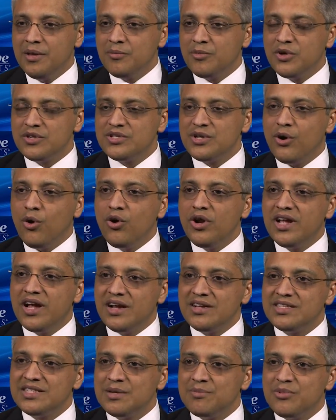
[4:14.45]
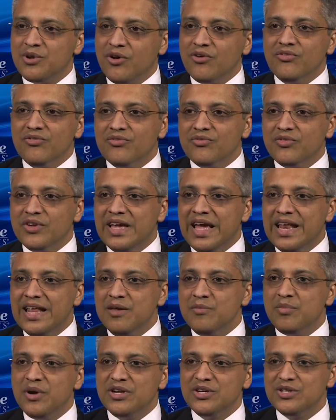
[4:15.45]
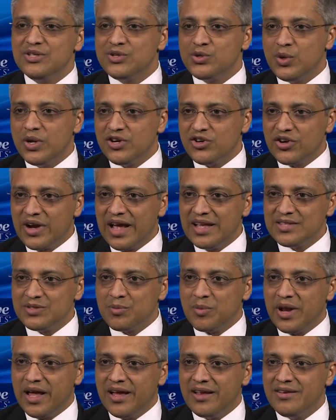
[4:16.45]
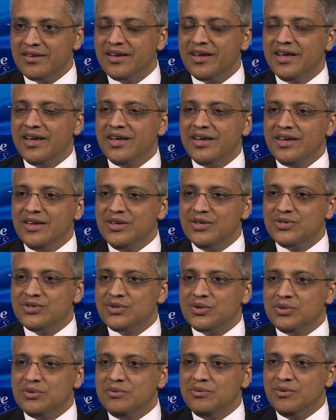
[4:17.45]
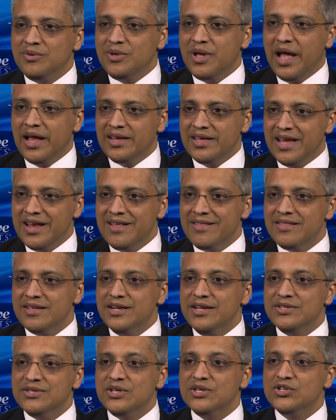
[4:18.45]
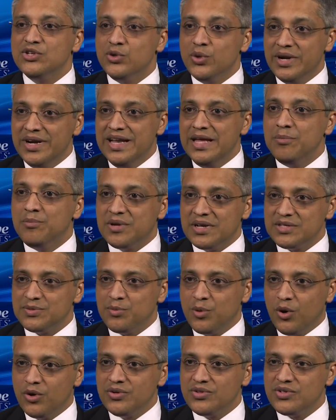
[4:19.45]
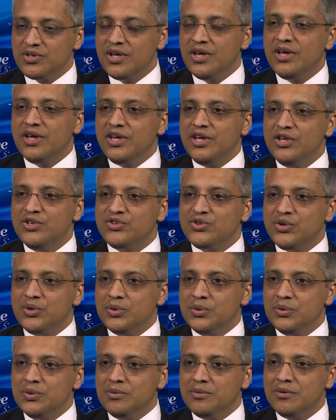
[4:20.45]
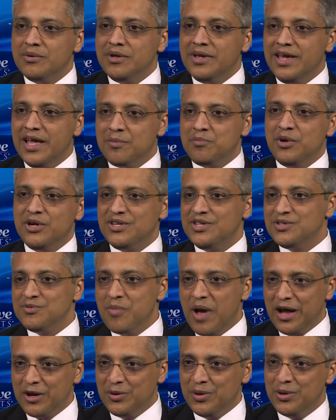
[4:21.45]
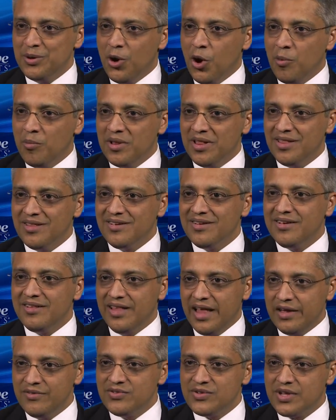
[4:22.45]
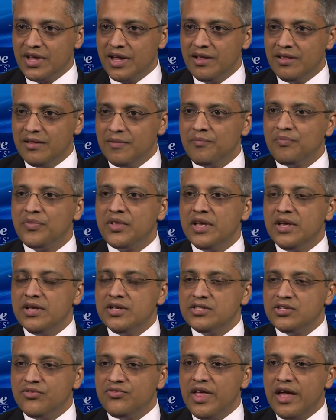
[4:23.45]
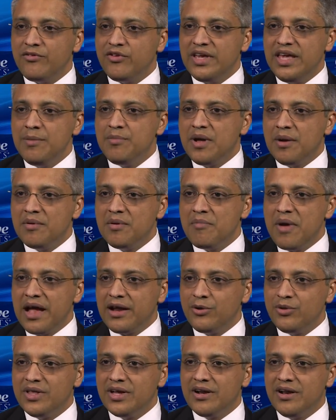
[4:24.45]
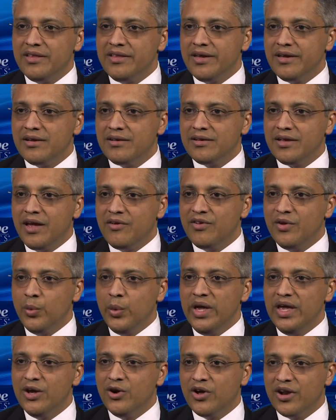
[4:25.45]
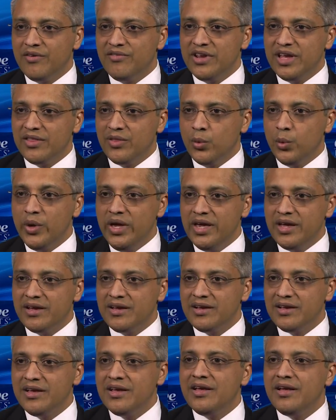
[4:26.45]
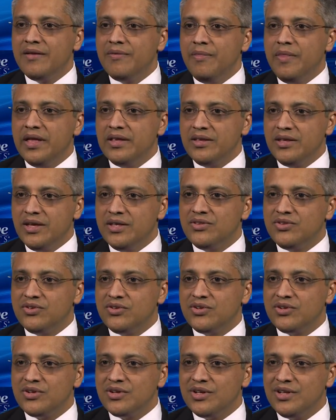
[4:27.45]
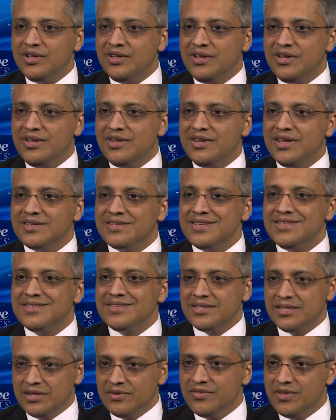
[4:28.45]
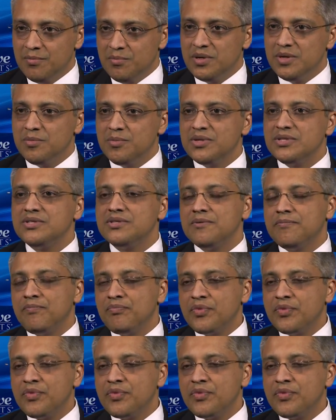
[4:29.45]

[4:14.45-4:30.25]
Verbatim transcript: Because the whole concept of getting patients to a transplant is, and getting the disease into a deep response is to get patients back to a normal lifestyle. So if they have to keep coming back to the clinic every week or every other week, then it doesn't serve the purpose.